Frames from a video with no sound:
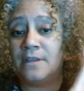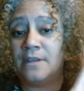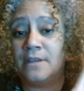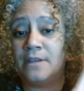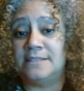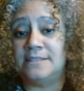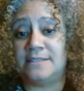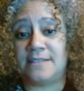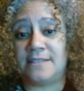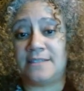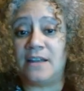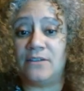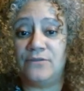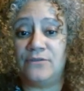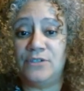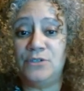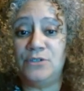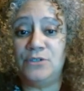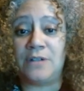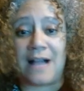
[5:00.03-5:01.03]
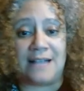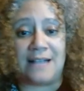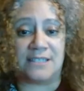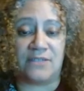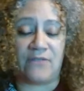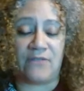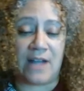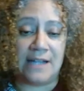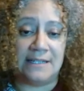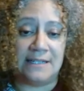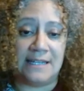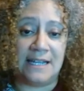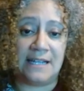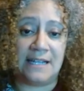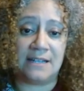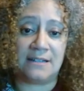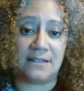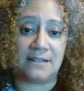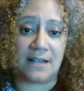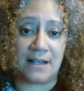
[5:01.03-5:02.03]
instead of you classifying
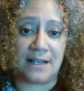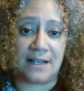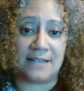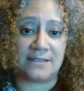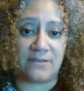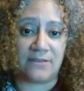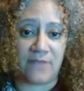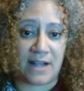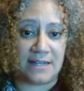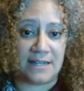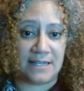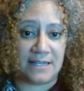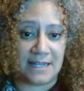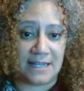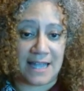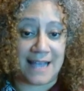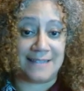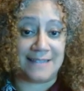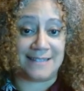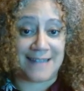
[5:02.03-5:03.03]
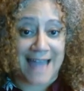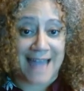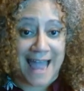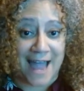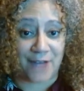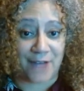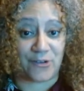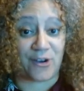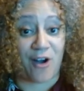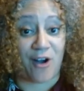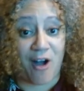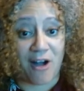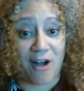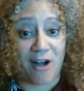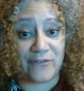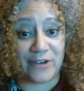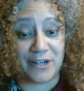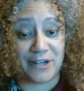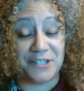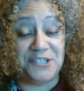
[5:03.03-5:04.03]
it as an ad or
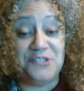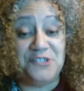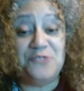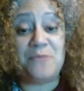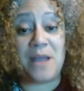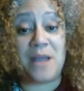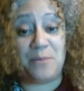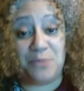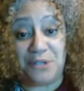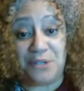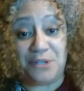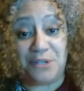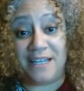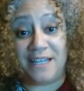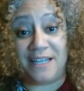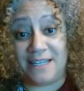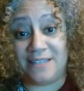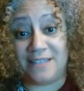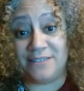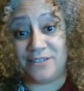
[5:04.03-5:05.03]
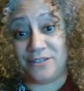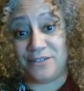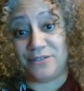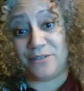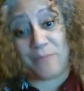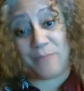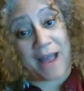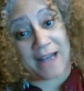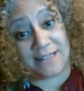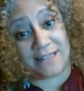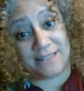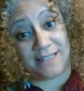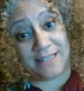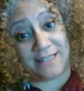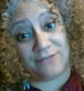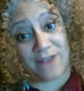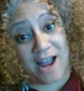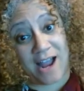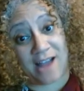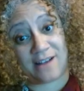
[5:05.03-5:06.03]
offer, you may put it into the magazine
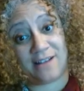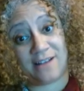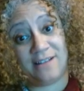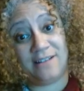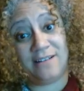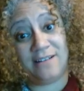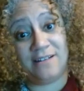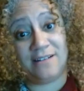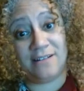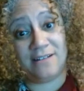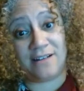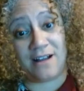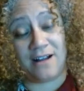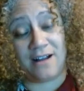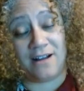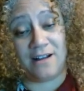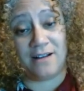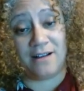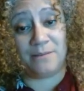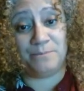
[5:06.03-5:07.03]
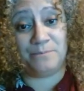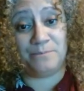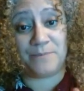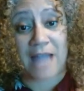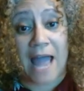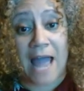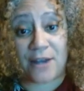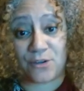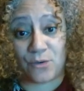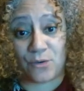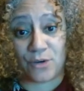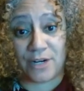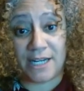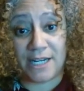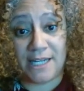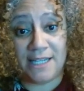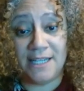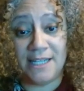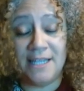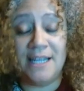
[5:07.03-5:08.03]
rack
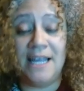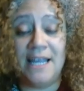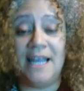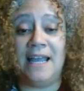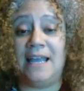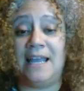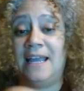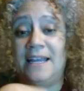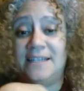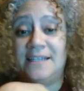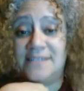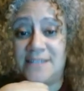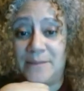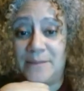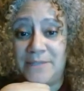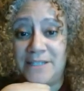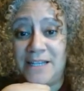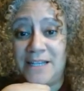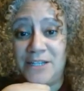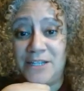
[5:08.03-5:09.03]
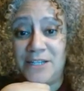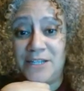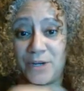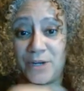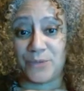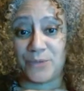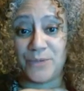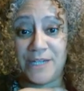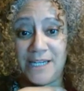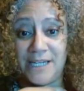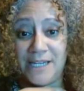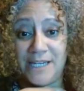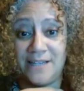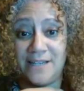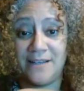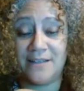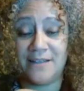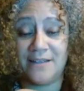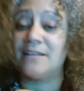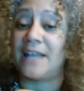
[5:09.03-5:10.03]
category, and it's something that you want to read
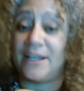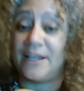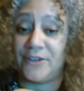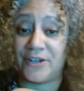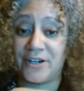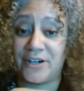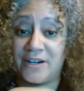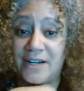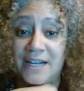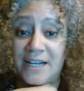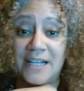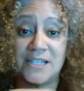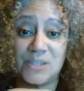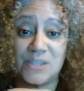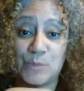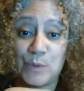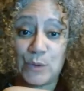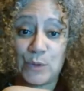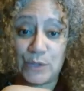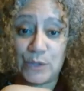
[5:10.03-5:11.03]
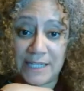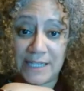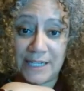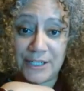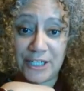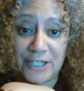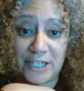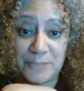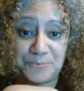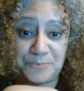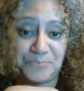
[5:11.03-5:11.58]
later and explore later.